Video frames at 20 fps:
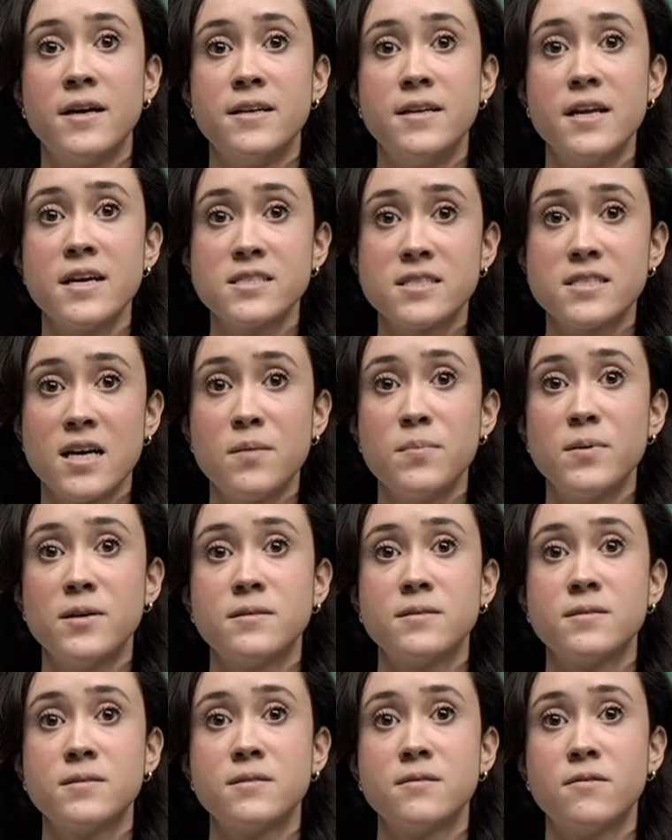Next up,
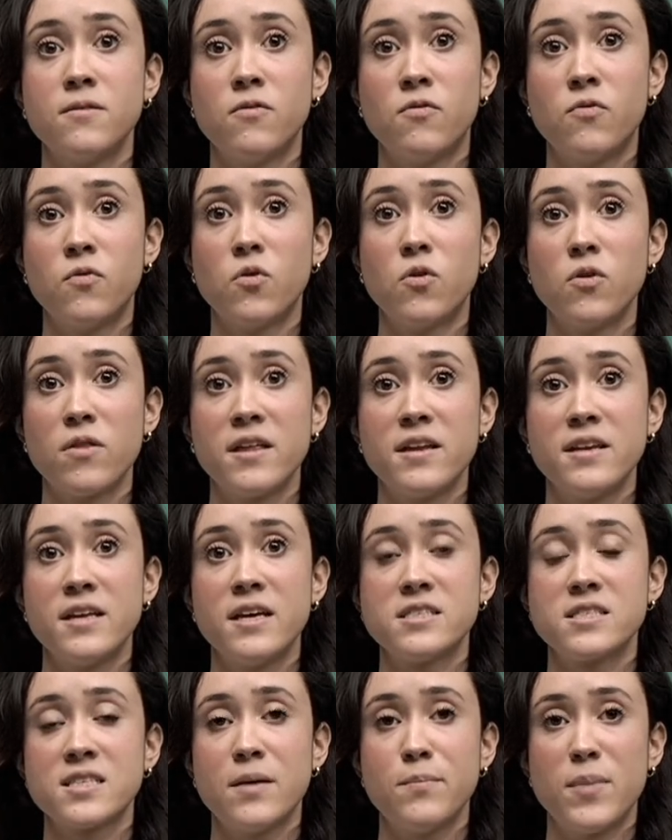for the
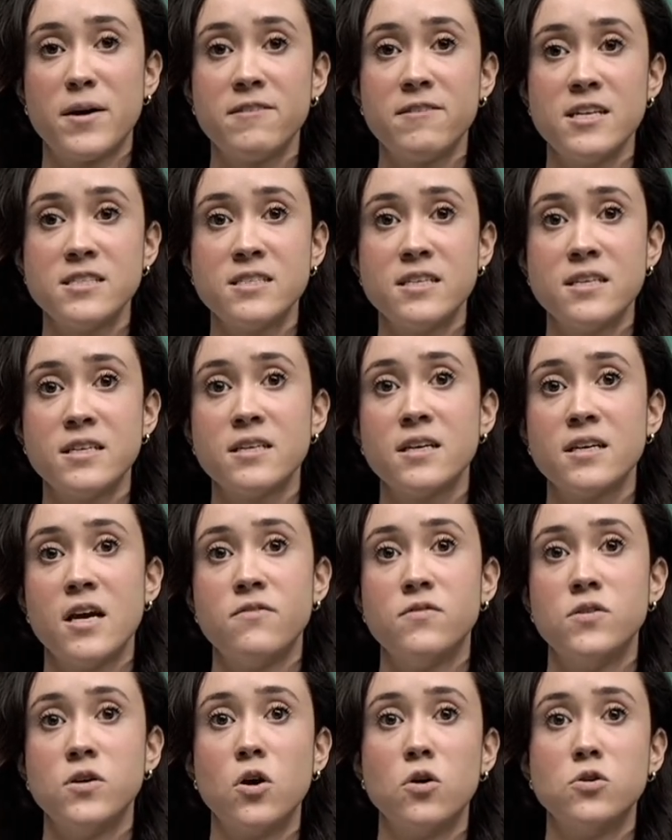next capability,
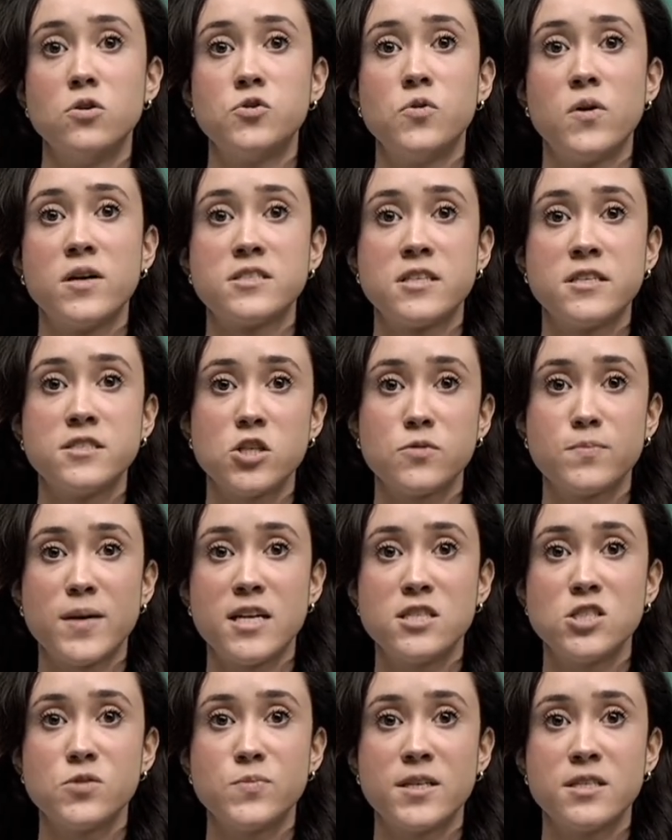if you go to extension
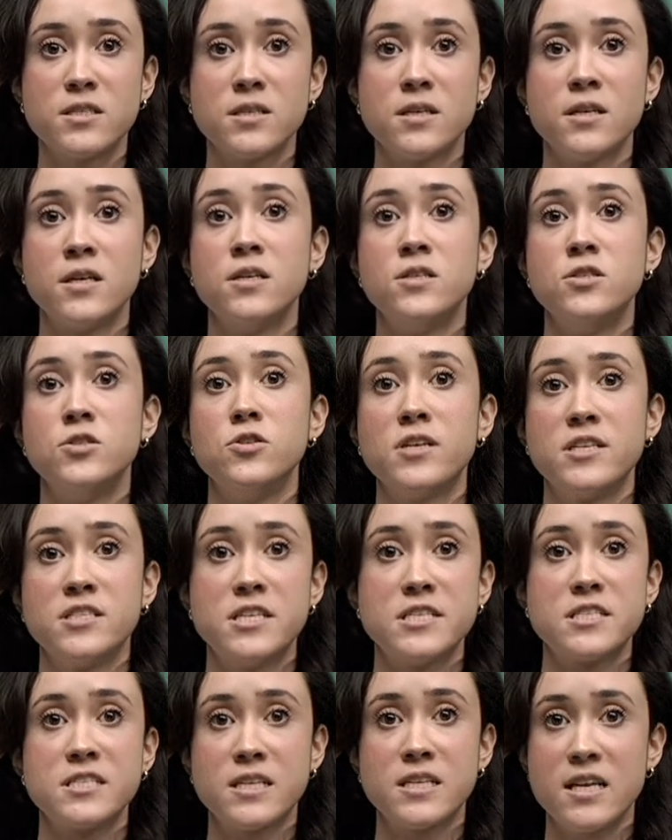management, you can
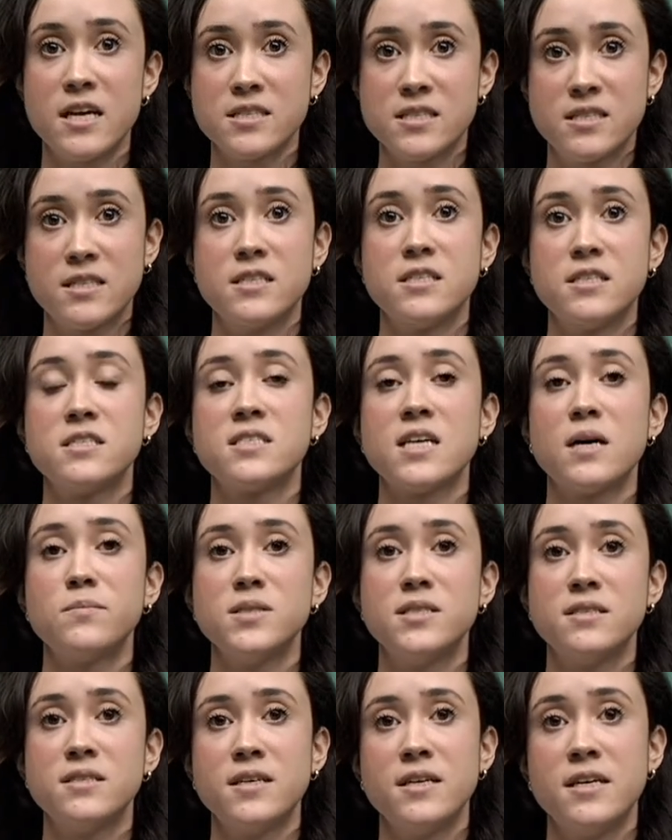just select
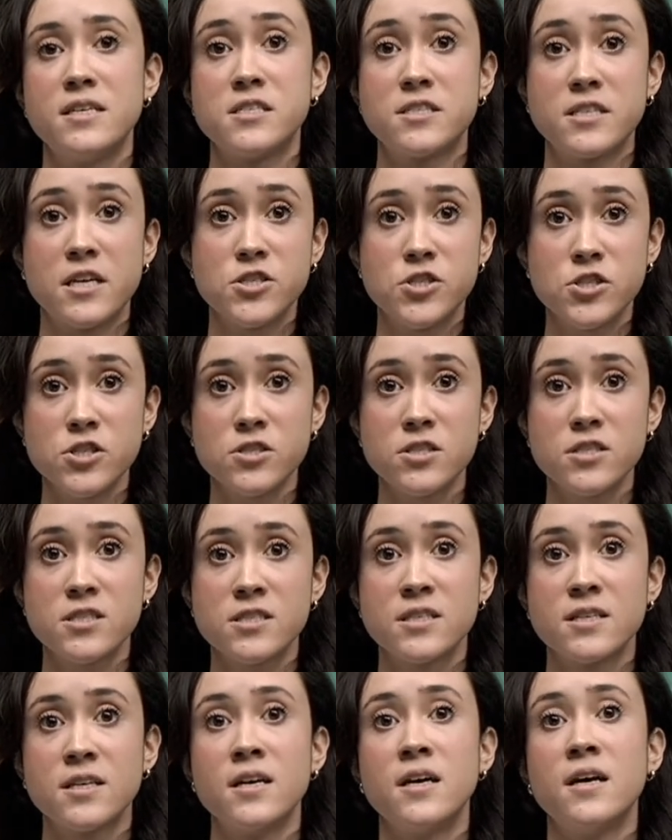some
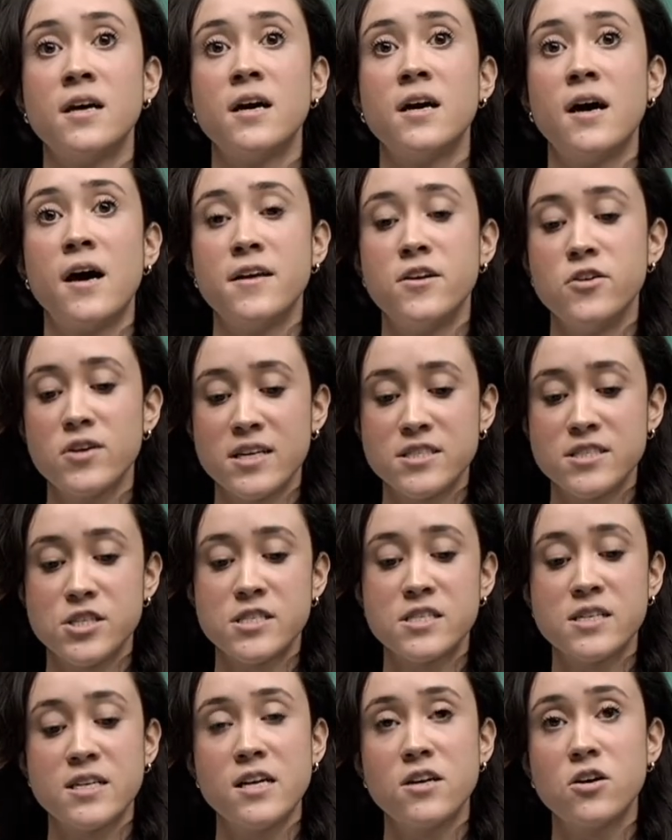extensions, and you can
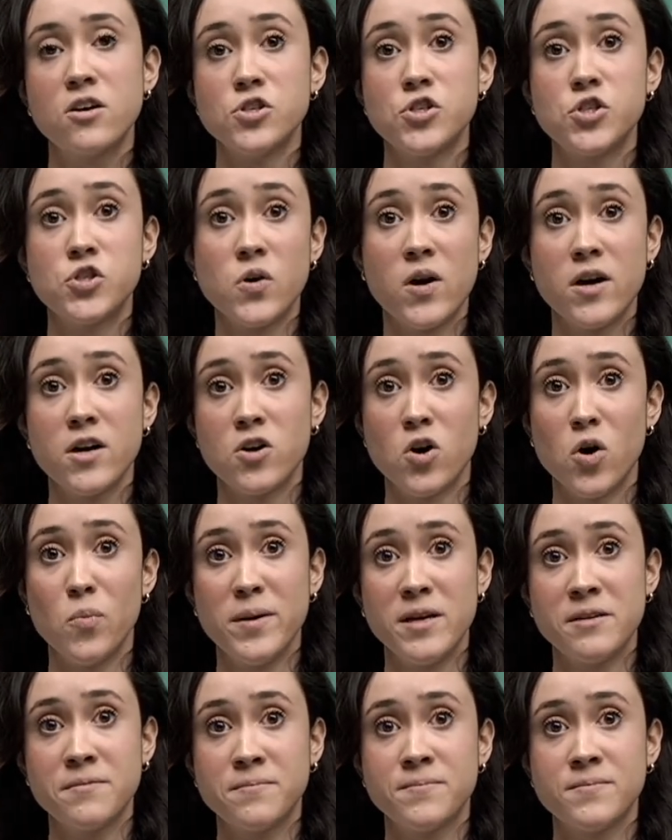just click on show and
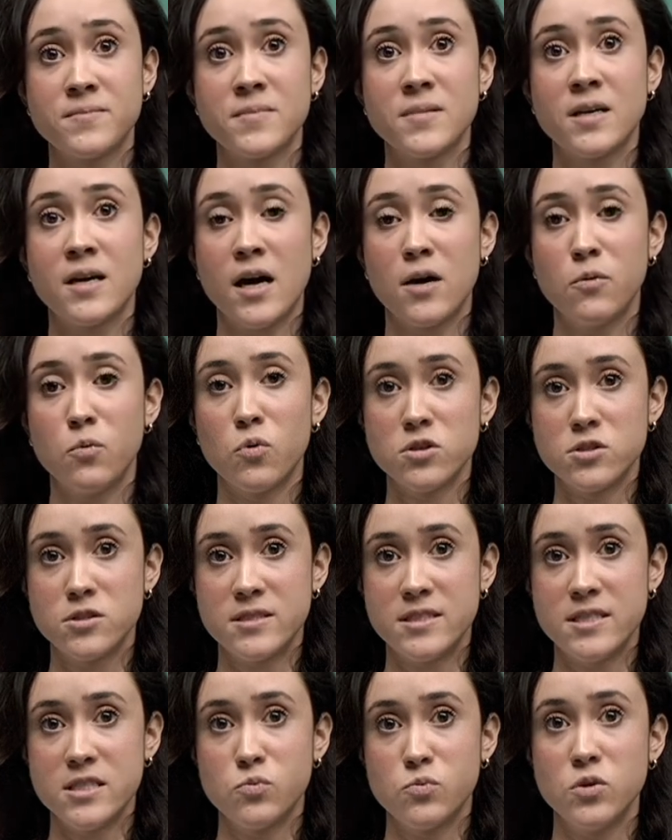copy. And
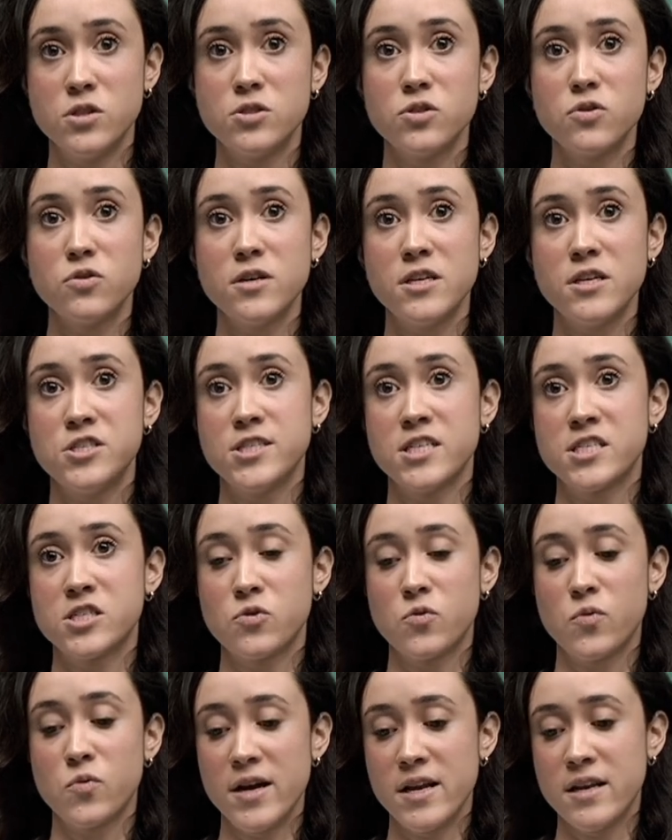what this will do is
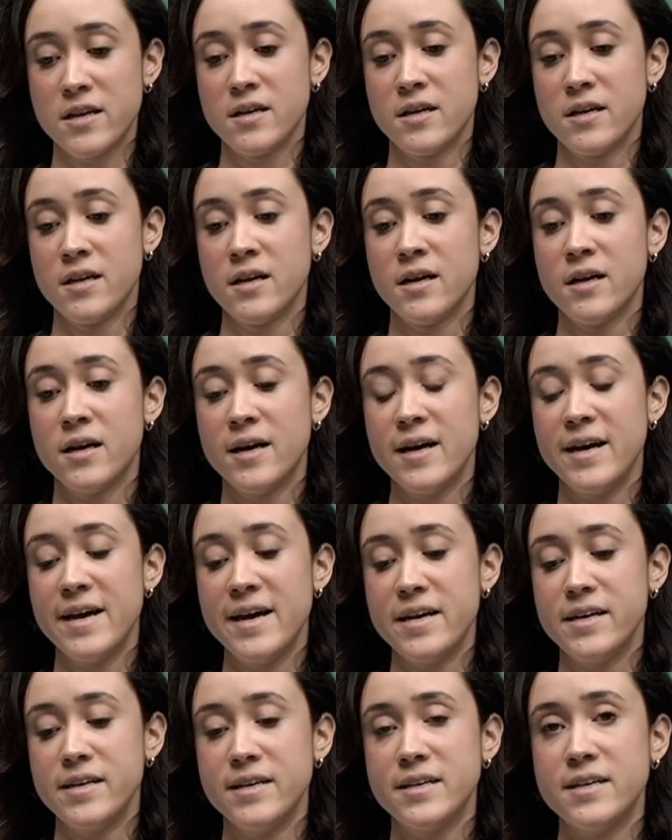just create
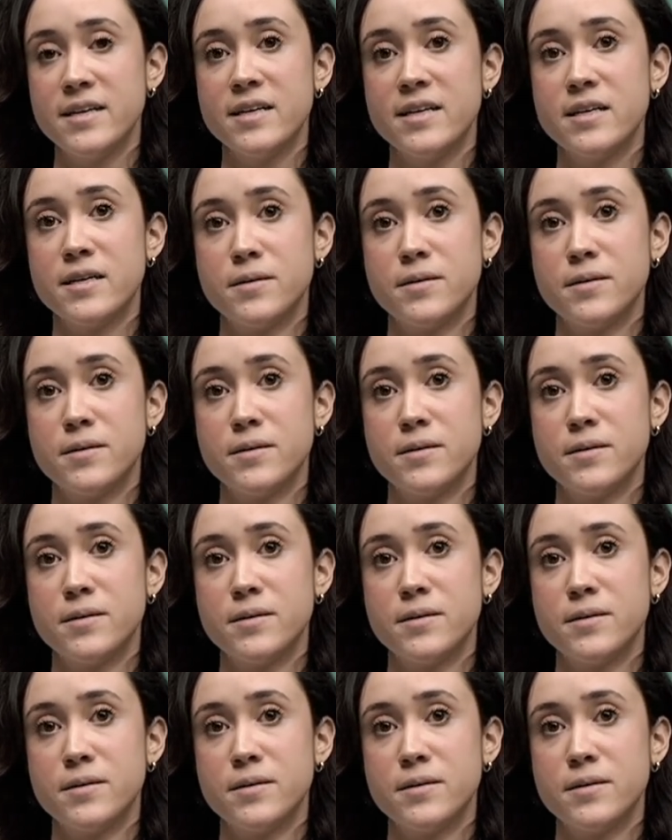a